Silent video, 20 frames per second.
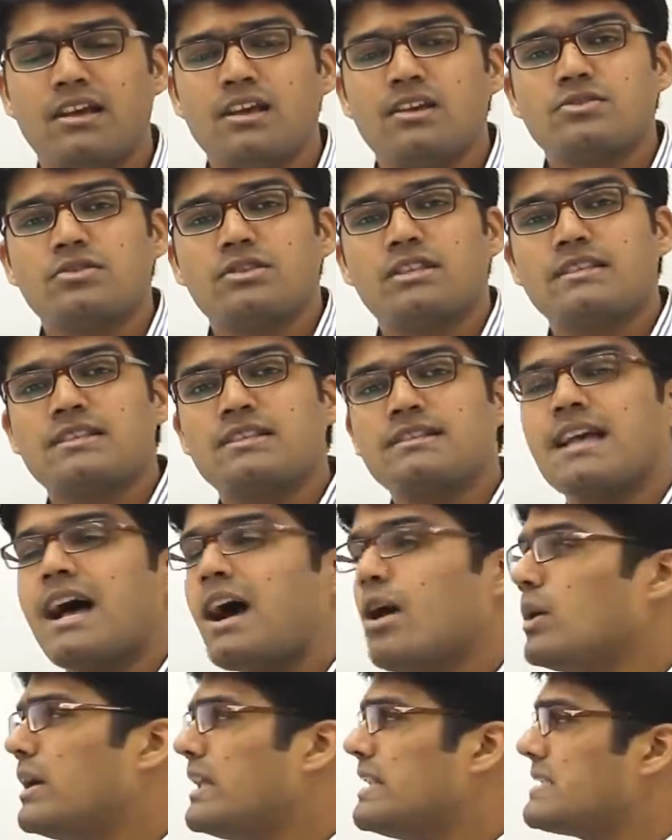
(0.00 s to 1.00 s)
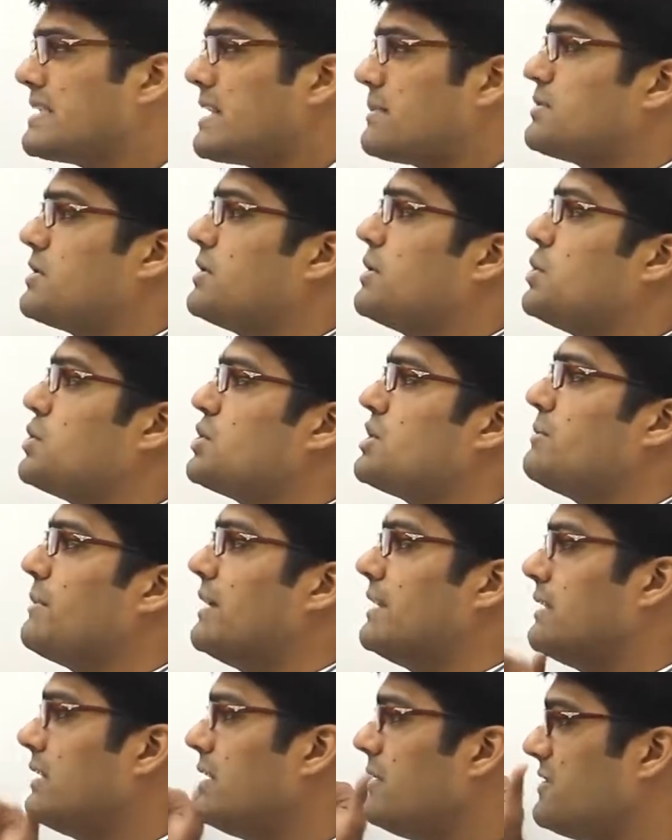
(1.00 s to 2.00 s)
So this is how in substitution
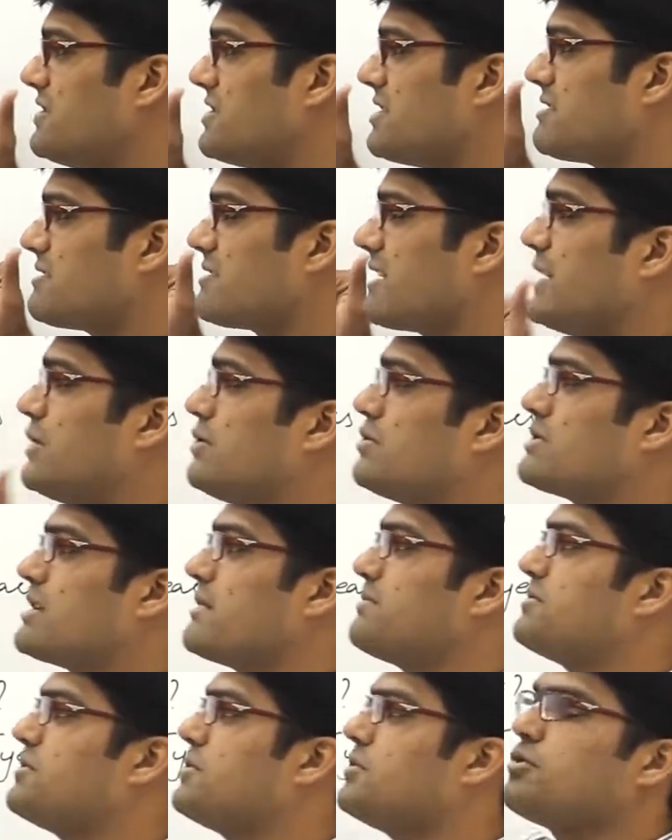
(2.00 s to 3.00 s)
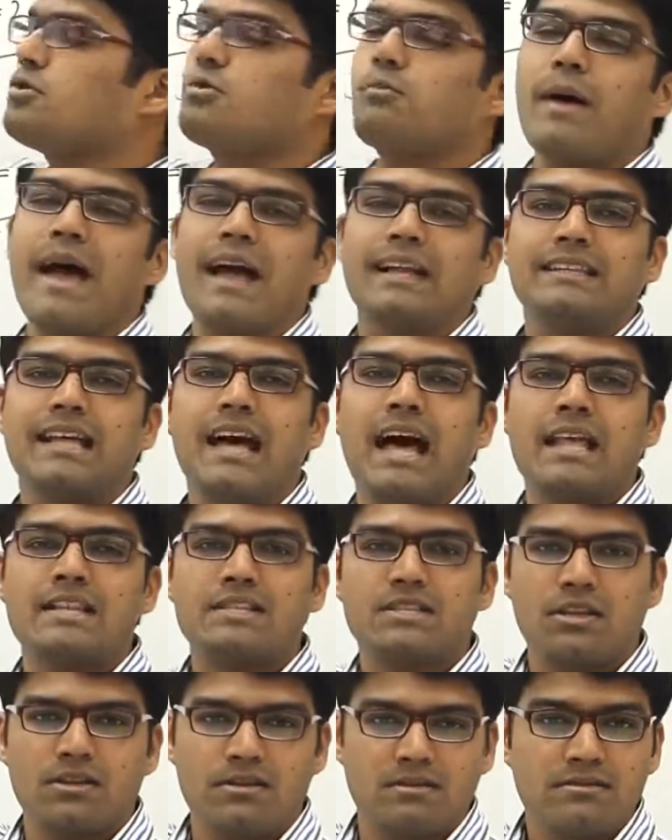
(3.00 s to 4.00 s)
method, we just try to substitute back the
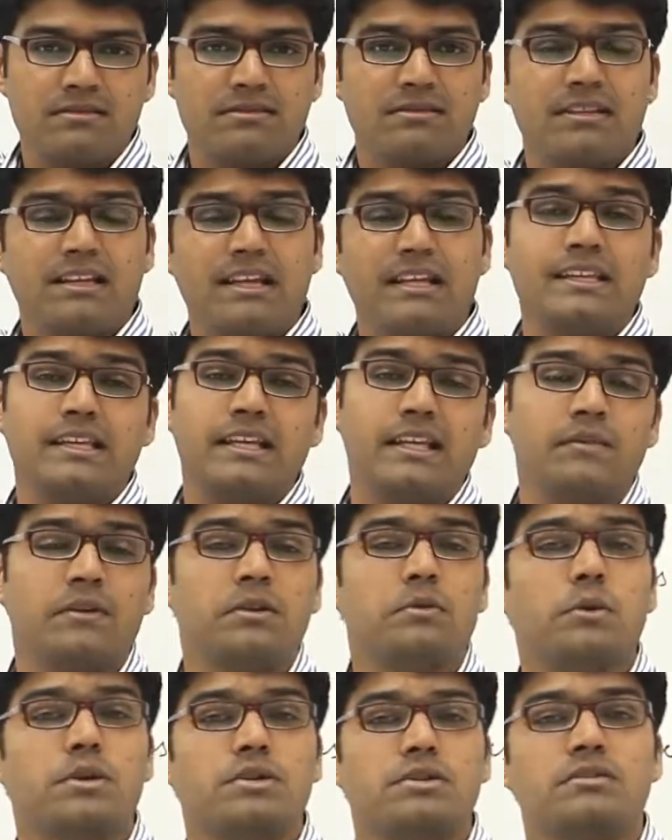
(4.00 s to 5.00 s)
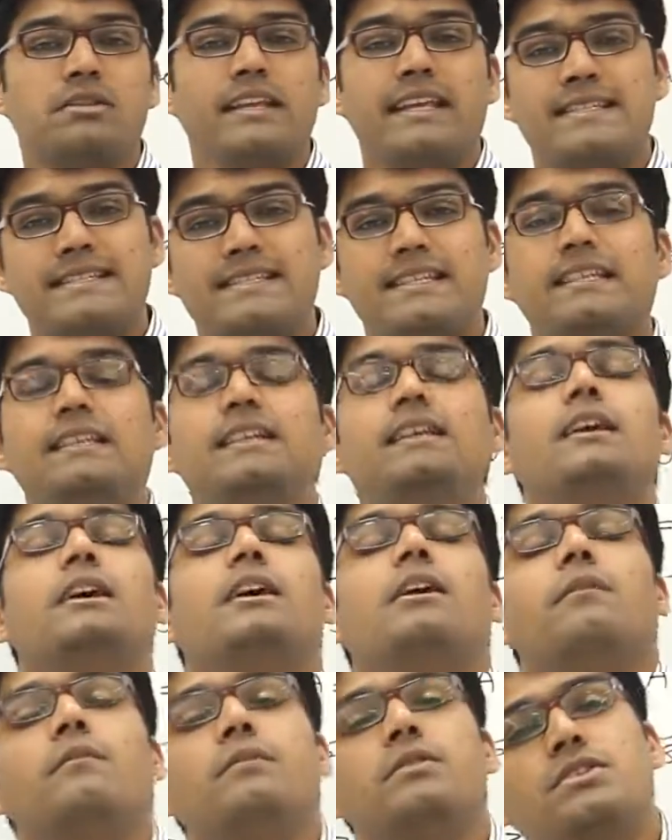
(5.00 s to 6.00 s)
answers in the given question and see
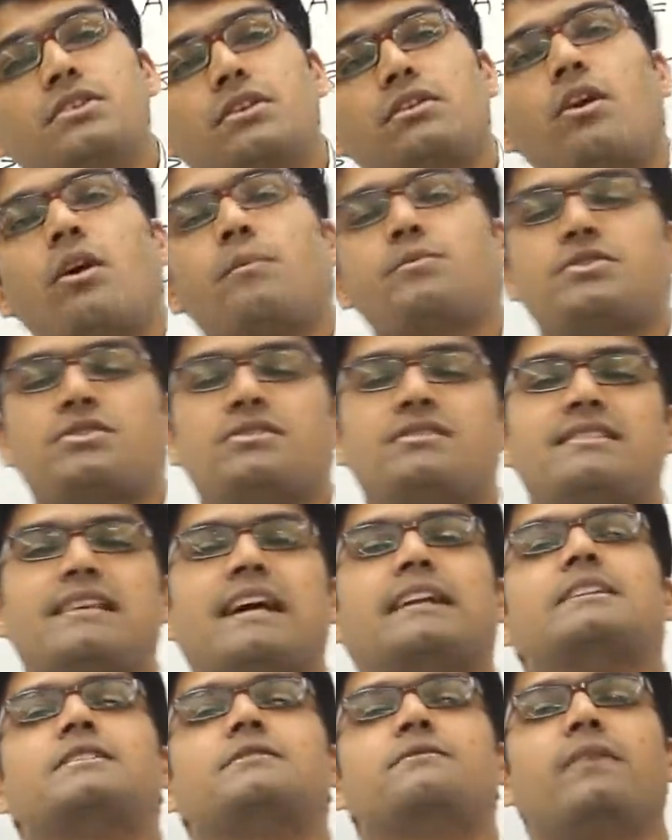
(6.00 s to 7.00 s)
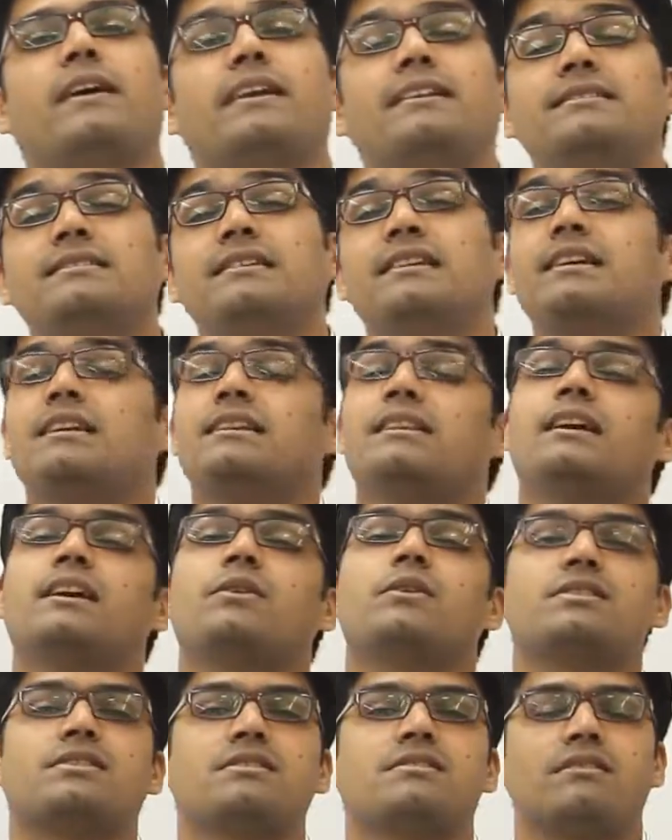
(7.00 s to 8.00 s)
which option satisfies the
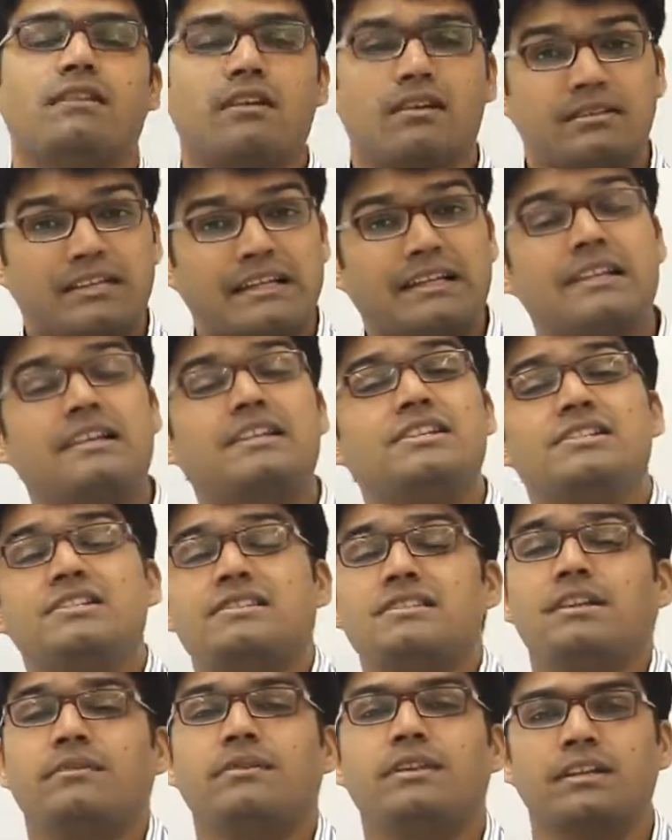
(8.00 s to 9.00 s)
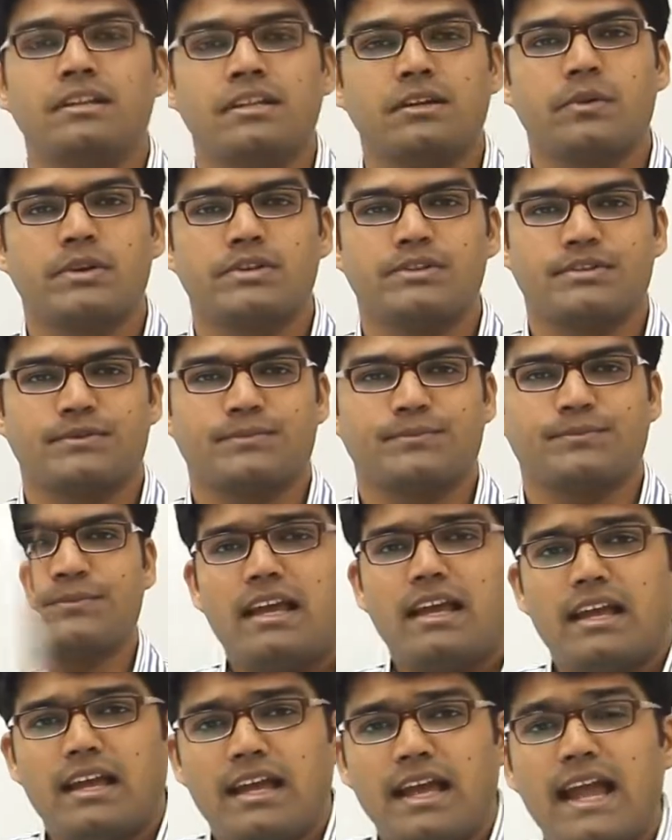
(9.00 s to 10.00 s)
question, the conditions given in the question.
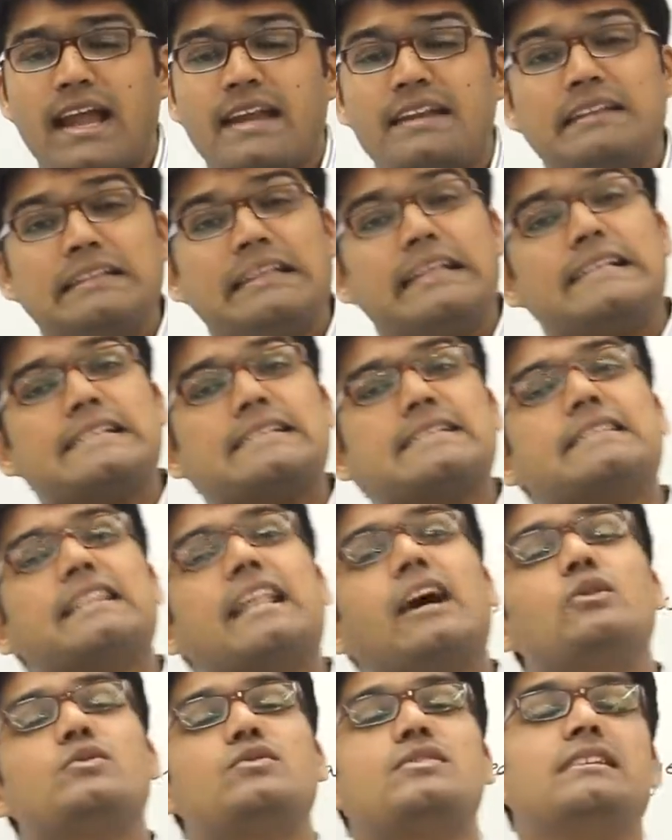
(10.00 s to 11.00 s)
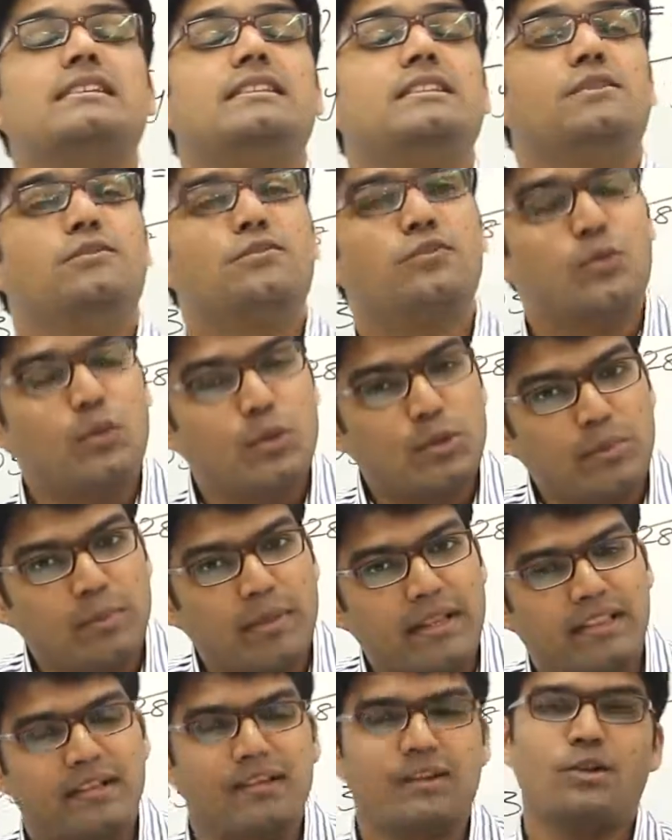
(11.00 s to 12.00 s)
And let us now see the fourth
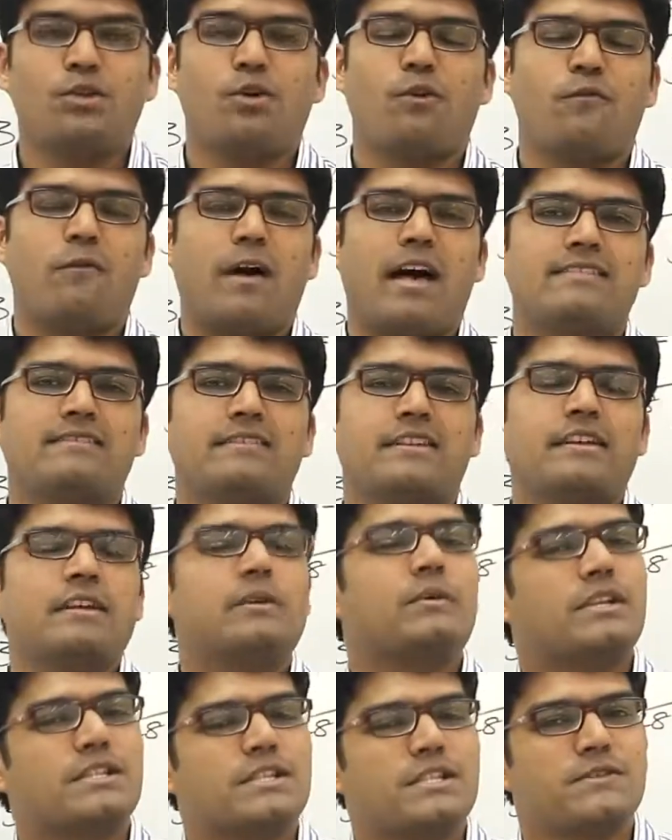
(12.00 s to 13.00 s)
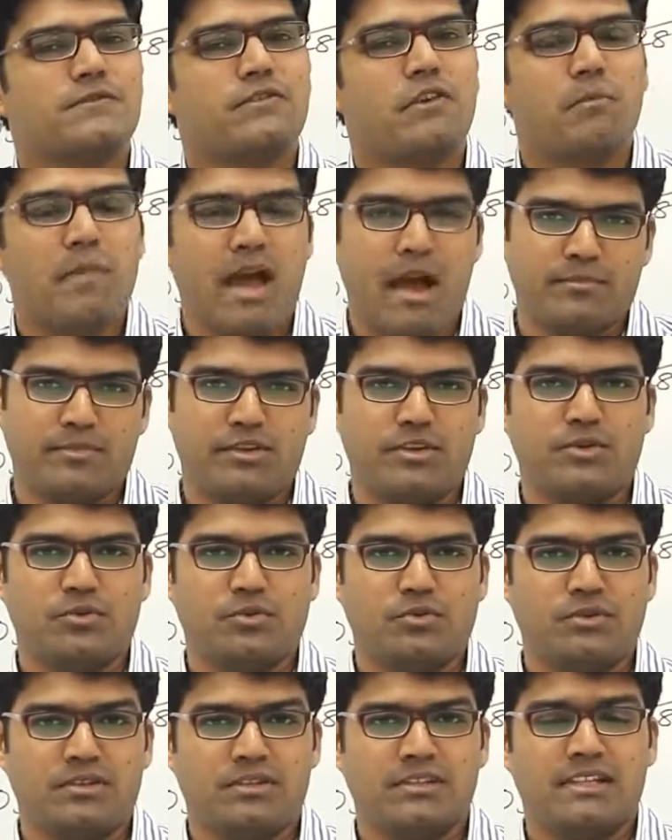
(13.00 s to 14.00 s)
method of answering questions from
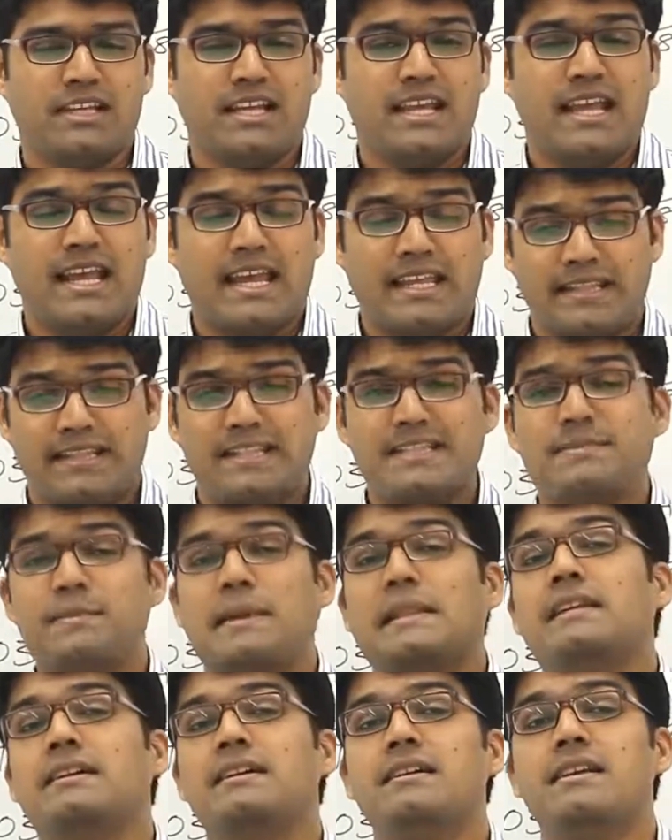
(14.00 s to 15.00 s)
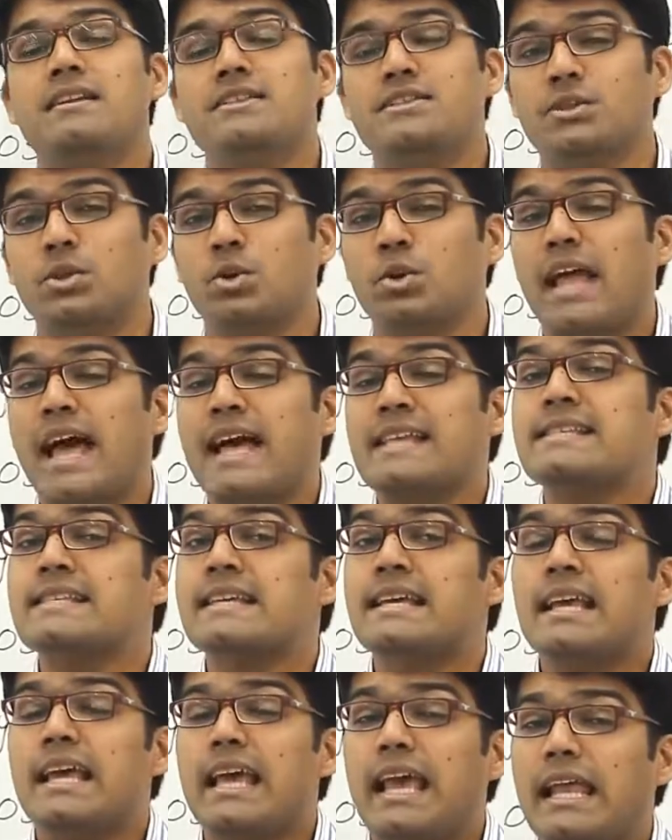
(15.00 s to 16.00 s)
Aptitude. And this method is known as
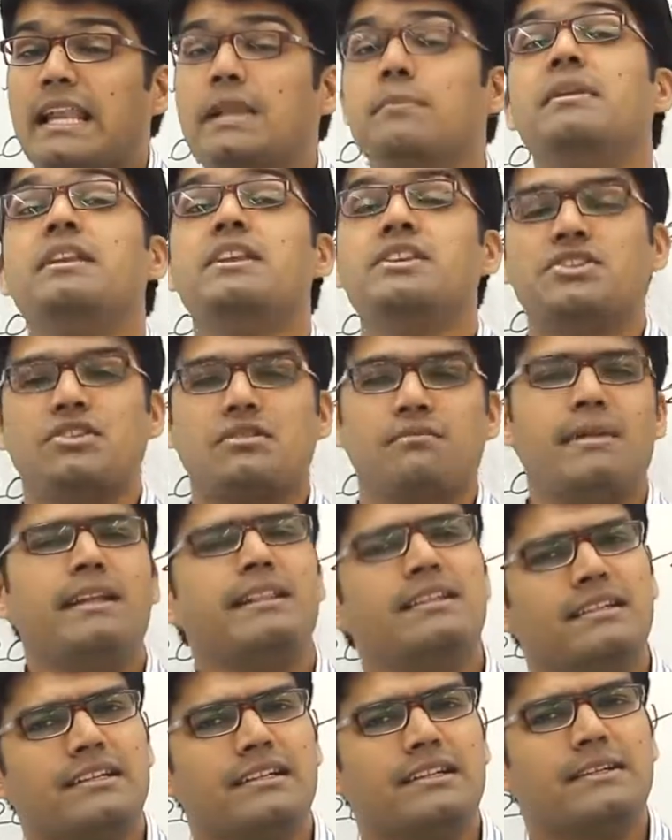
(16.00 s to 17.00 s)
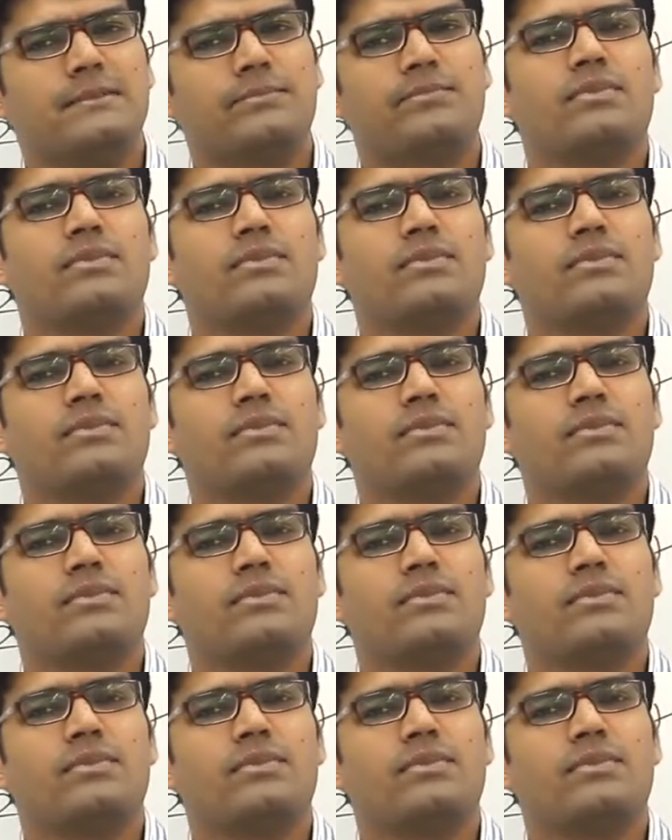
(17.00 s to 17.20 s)
elimination method.